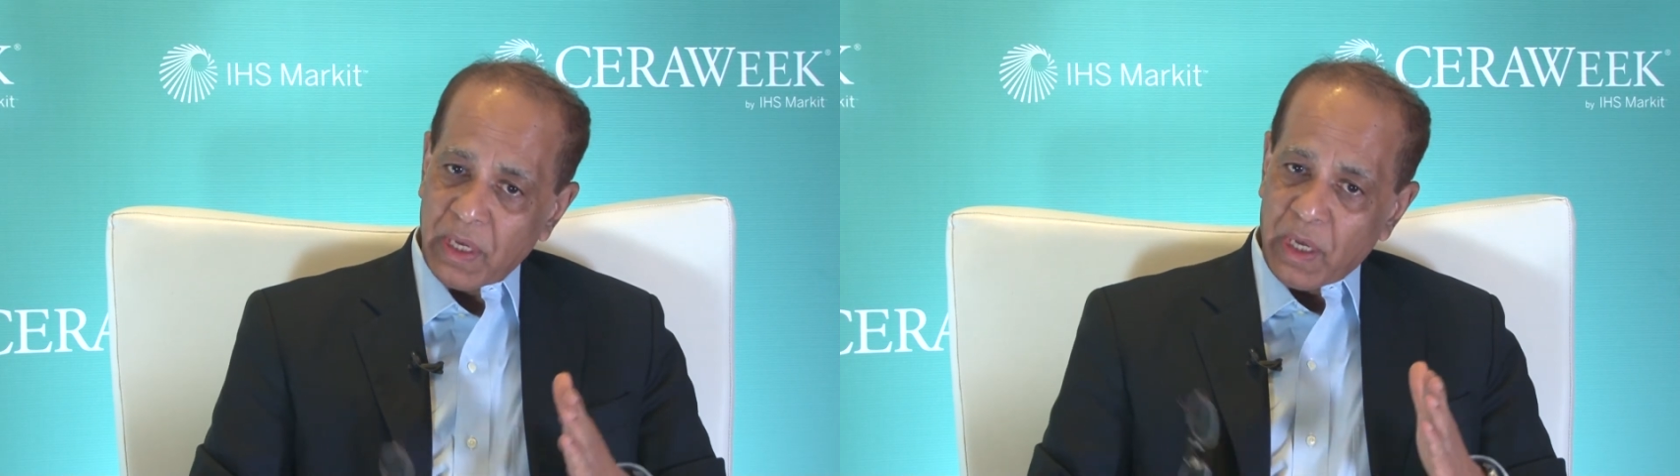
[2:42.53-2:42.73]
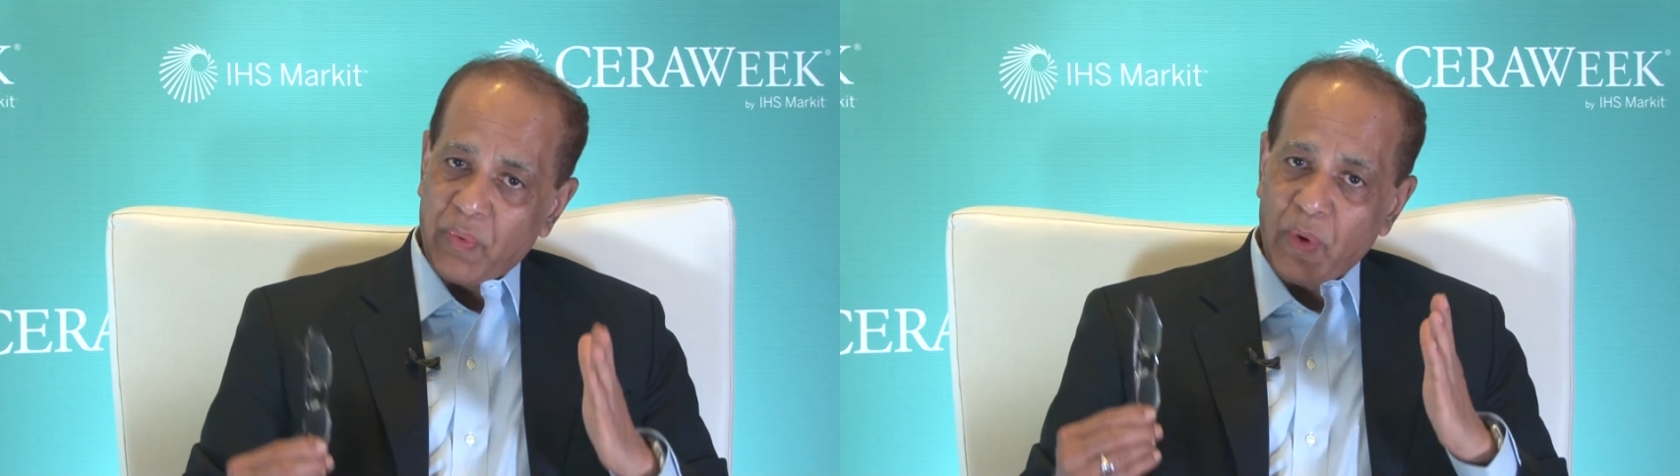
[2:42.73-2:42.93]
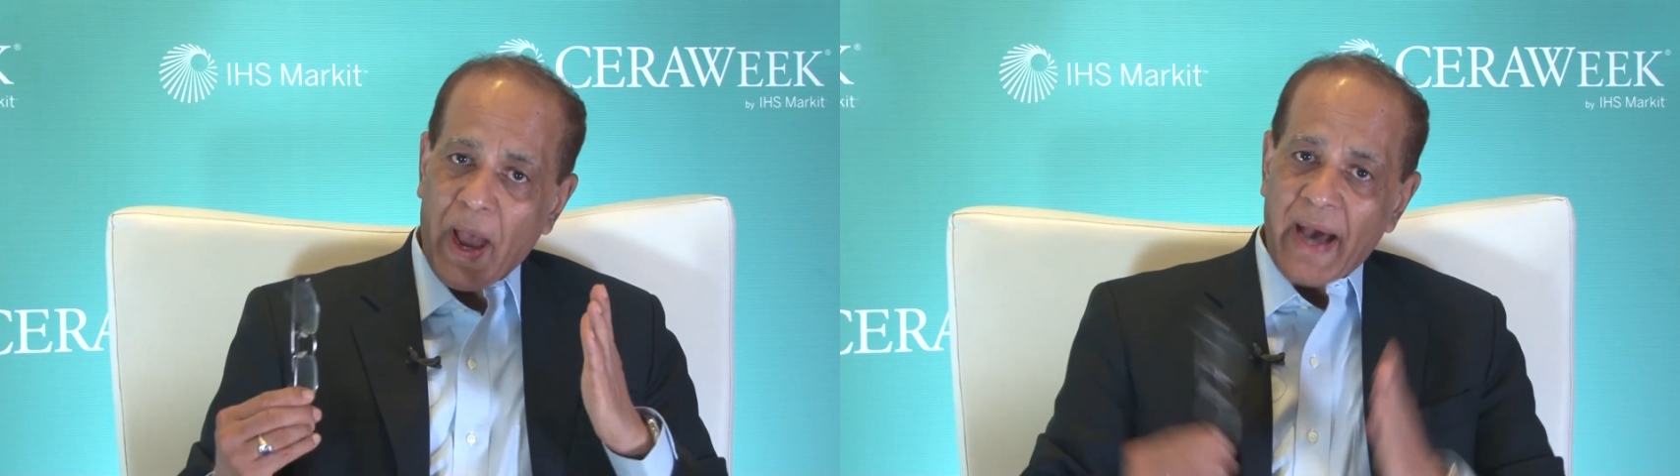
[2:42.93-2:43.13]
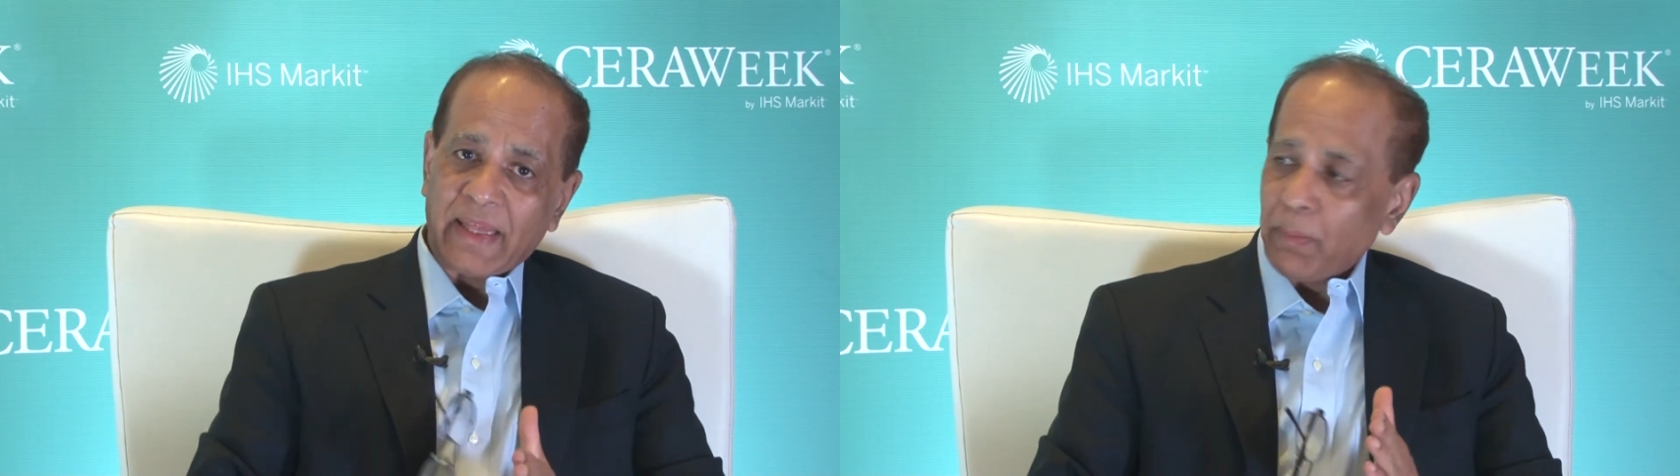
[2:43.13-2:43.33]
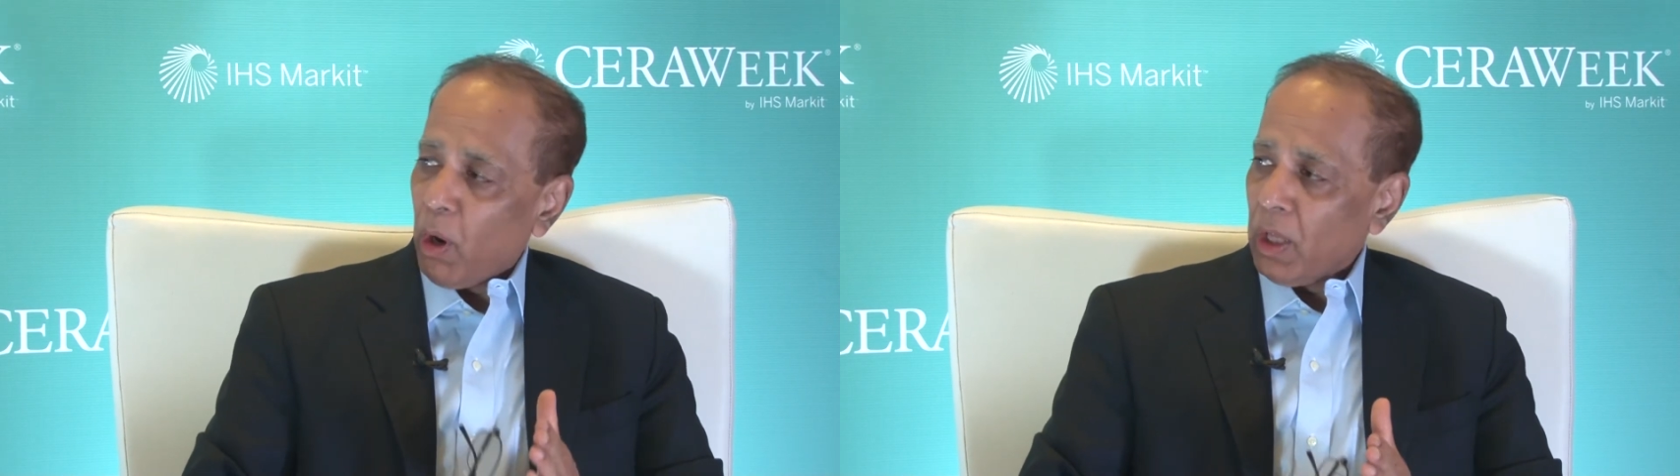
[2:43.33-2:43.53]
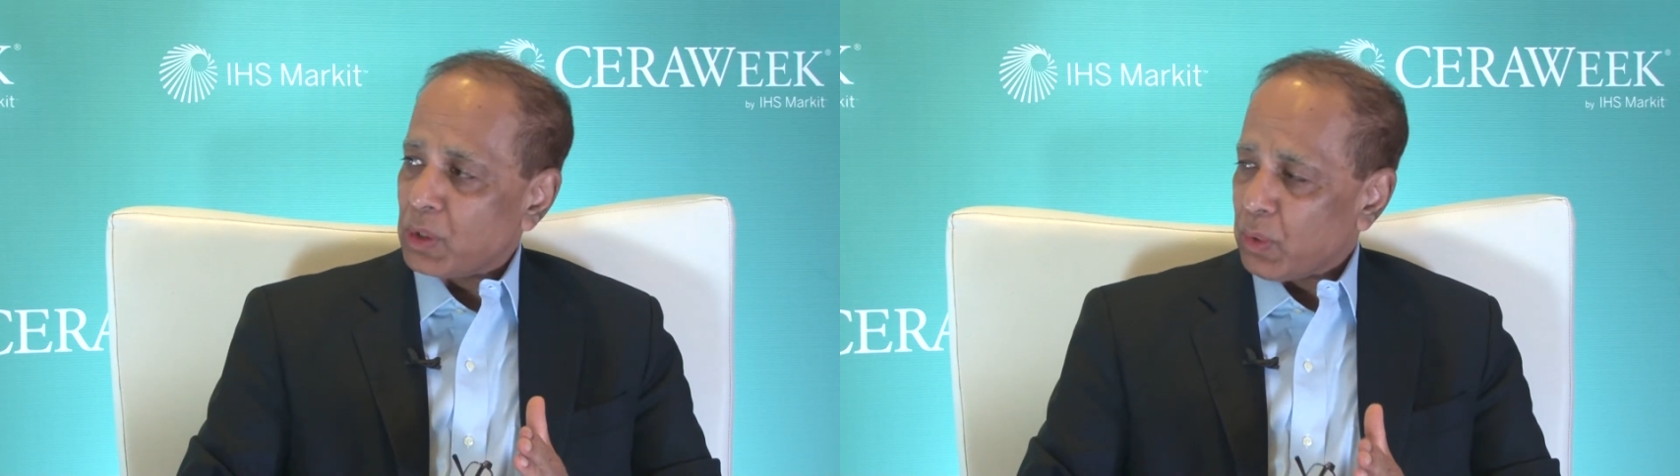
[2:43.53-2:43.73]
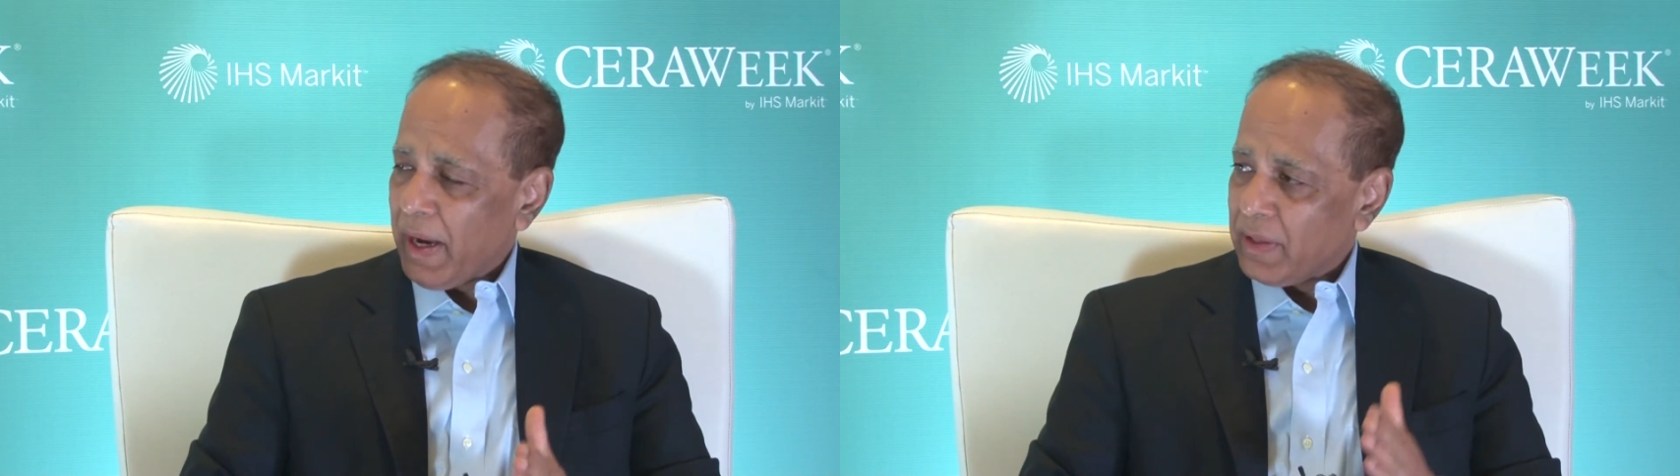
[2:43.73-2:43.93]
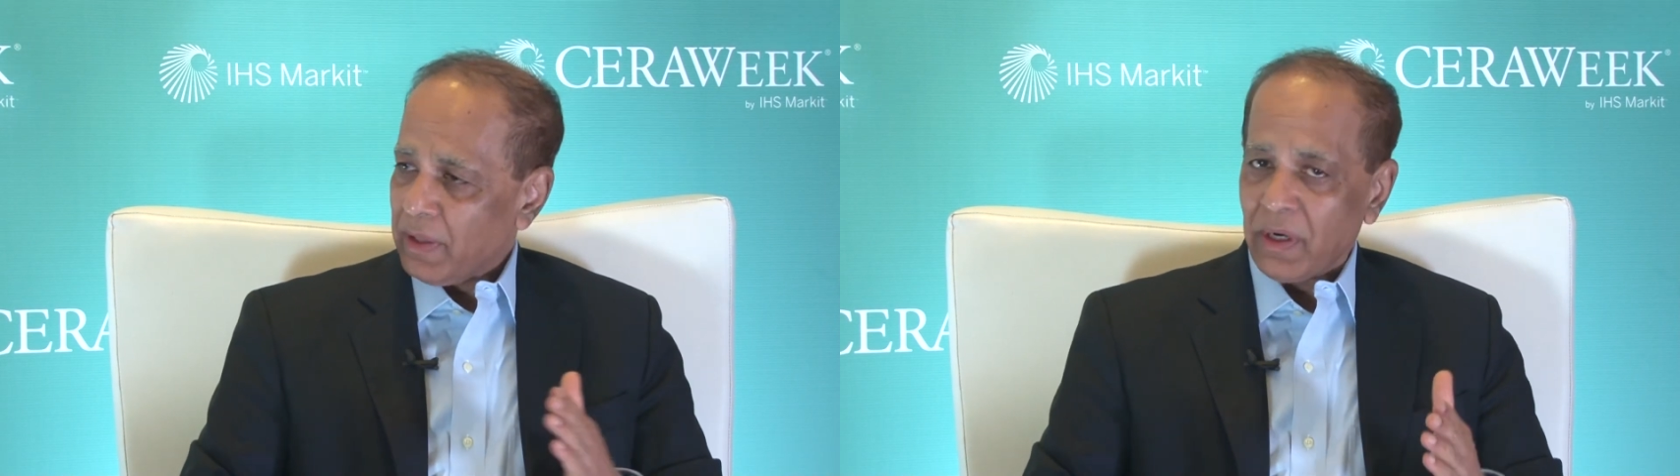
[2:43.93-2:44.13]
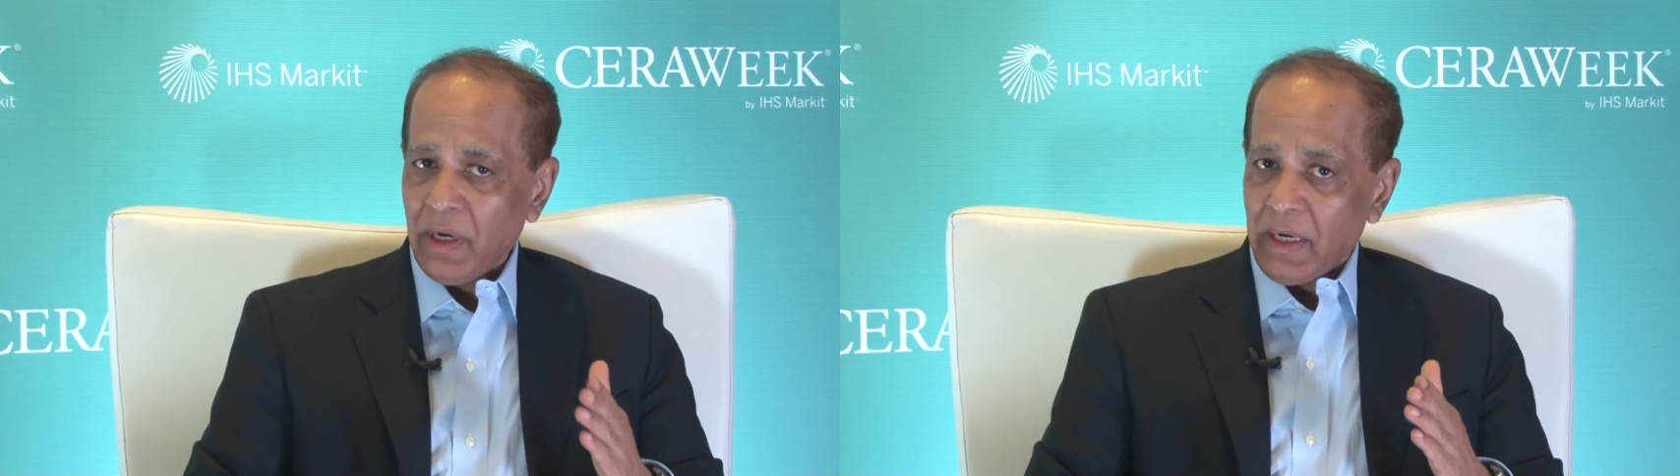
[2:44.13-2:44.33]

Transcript: if you add them all together,